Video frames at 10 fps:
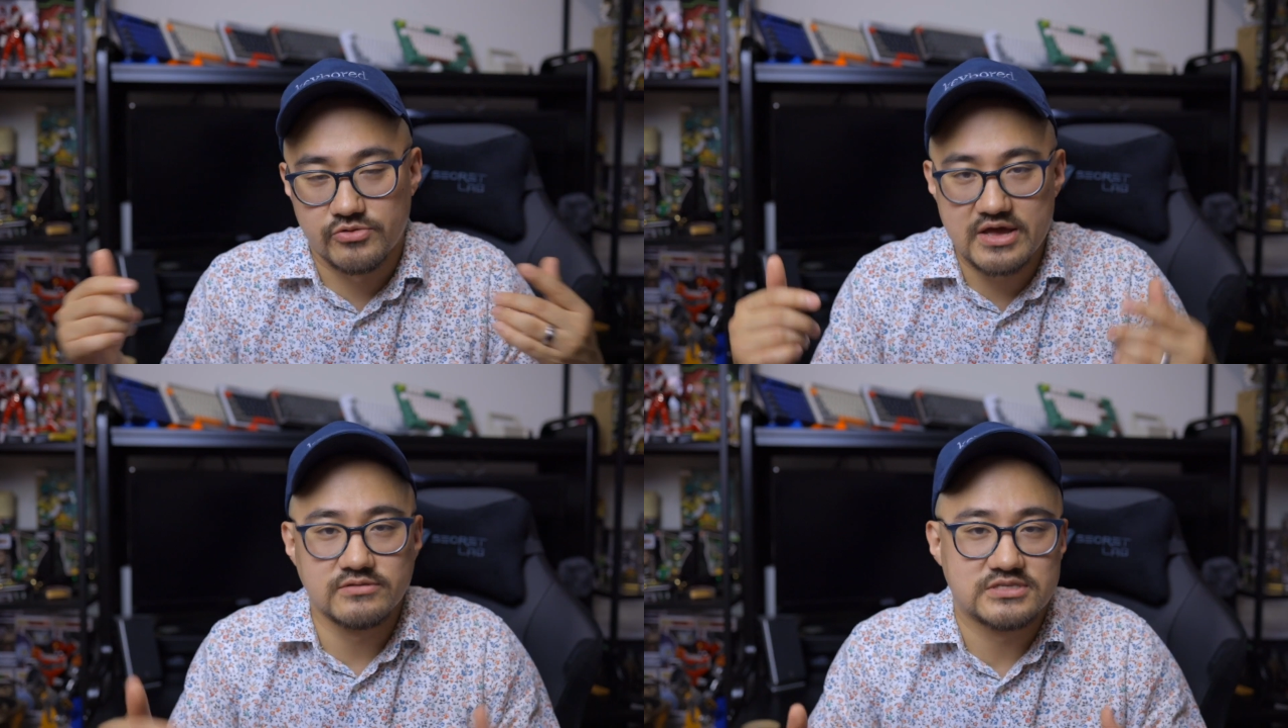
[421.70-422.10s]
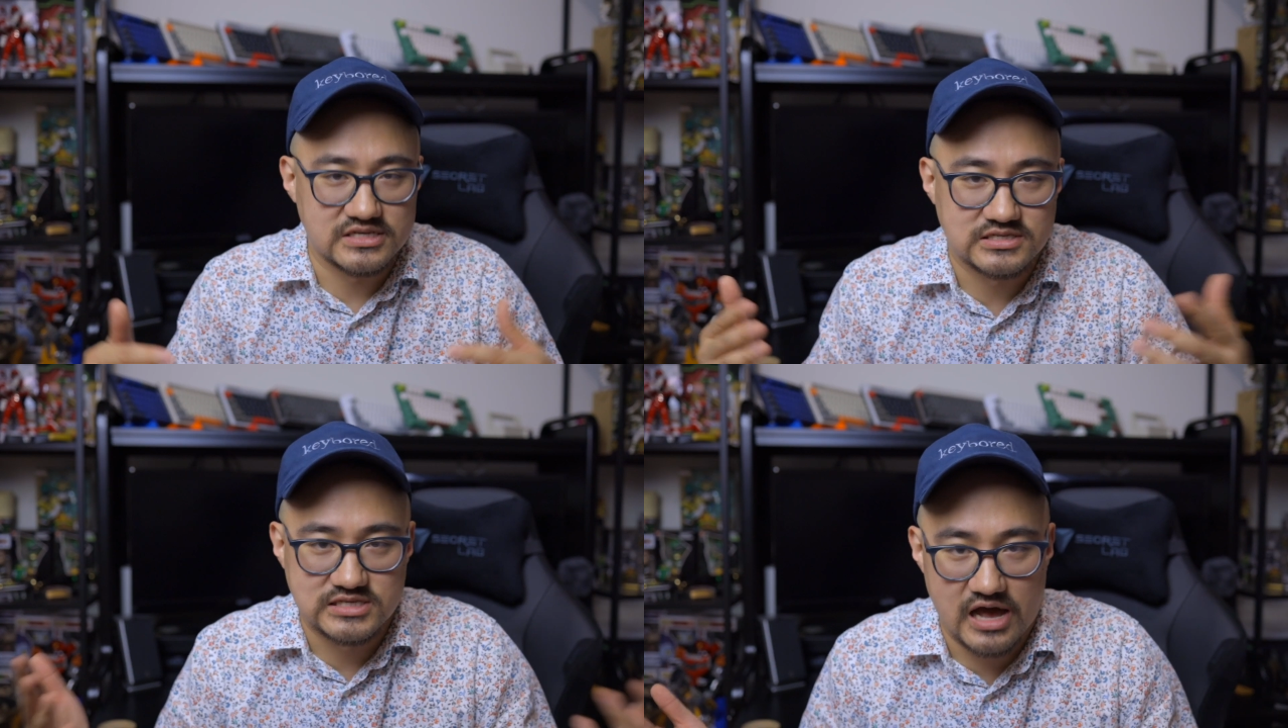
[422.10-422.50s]
then,
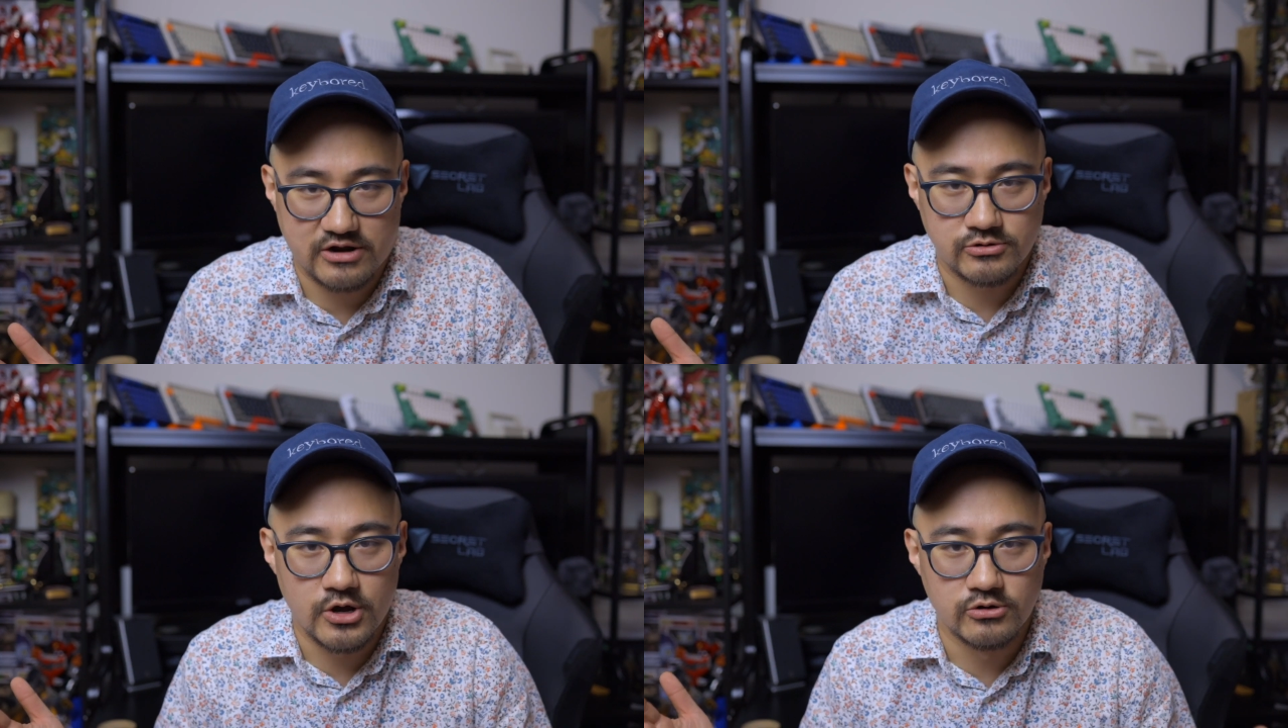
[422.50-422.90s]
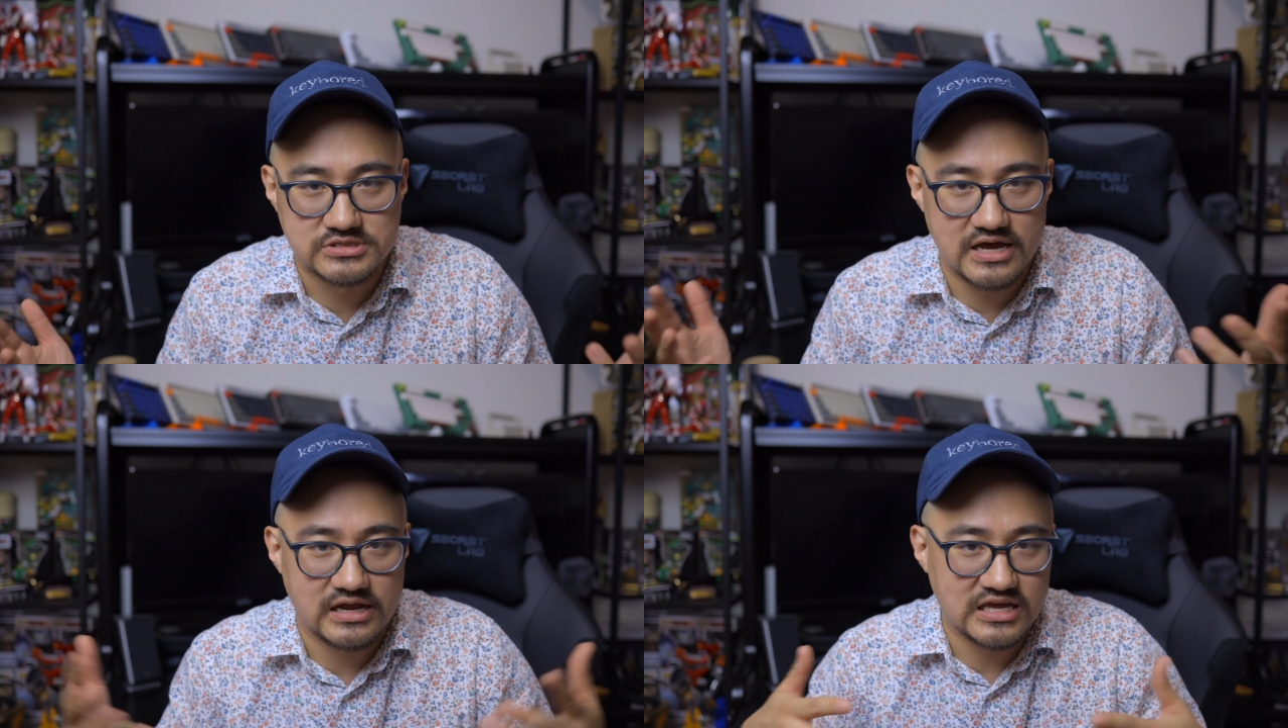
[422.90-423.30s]
since Slyther knows
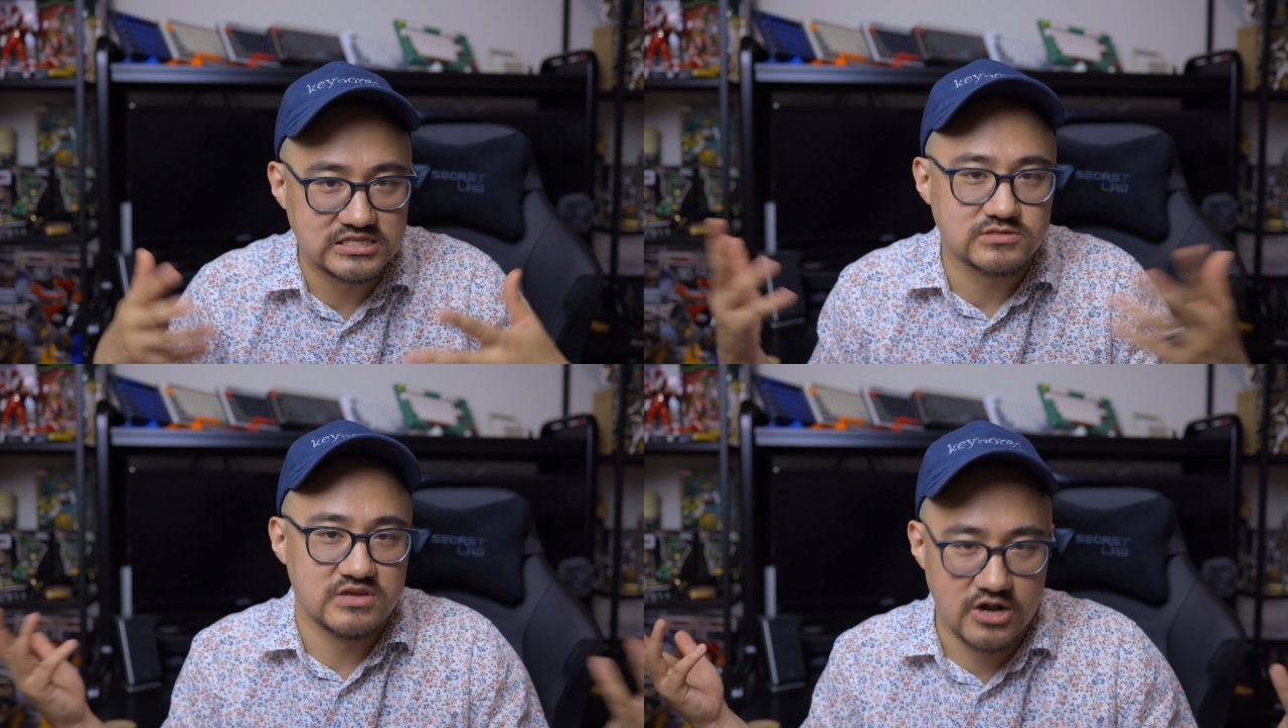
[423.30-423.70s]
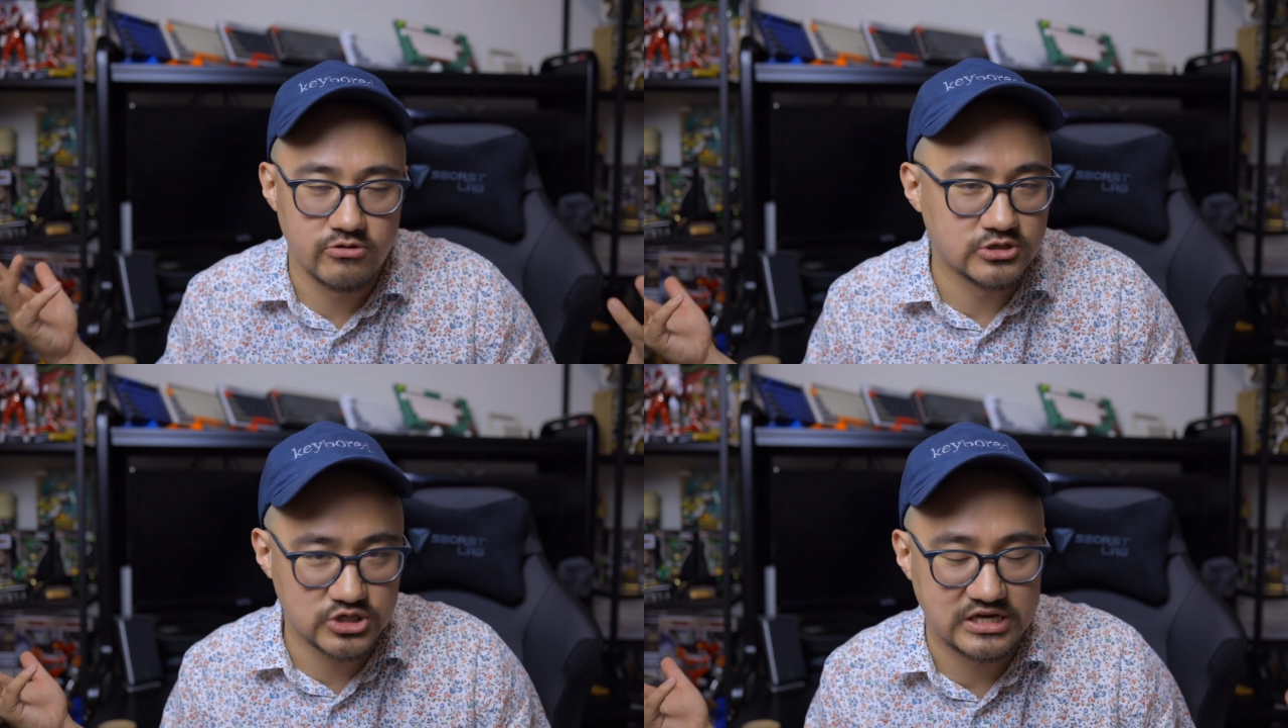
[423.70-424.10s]
that he's,
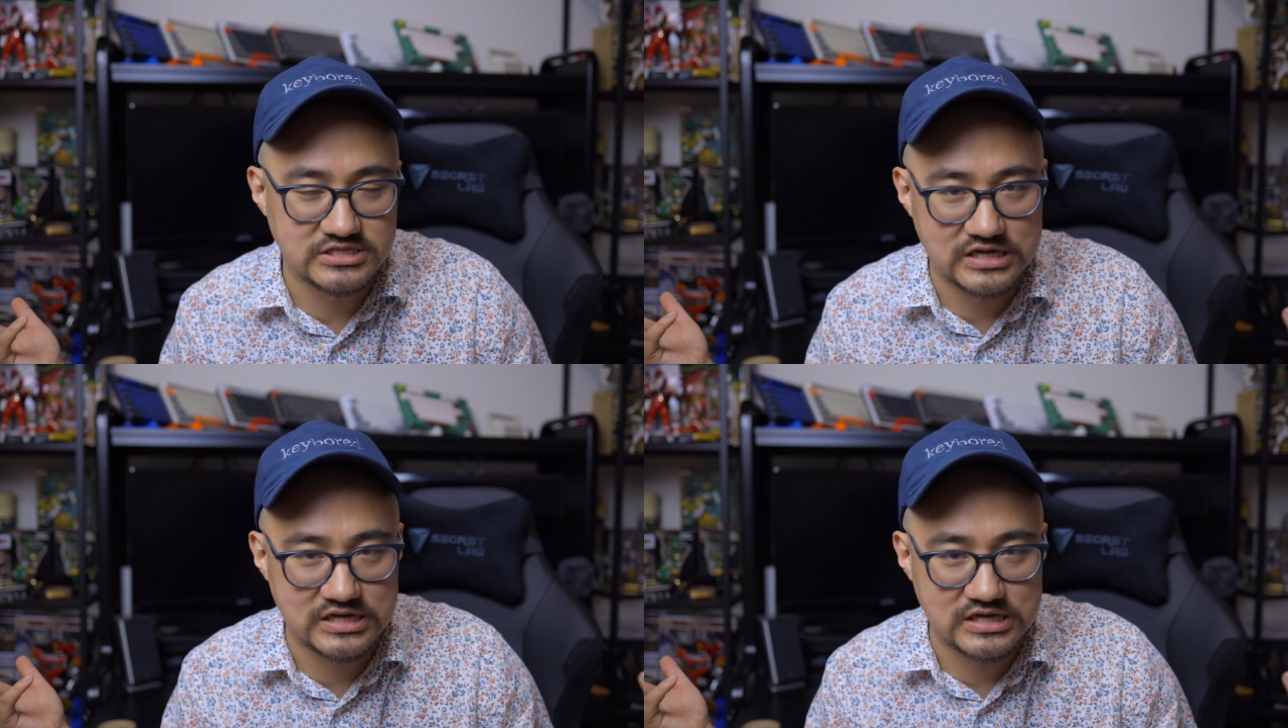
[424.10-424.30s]
the jig is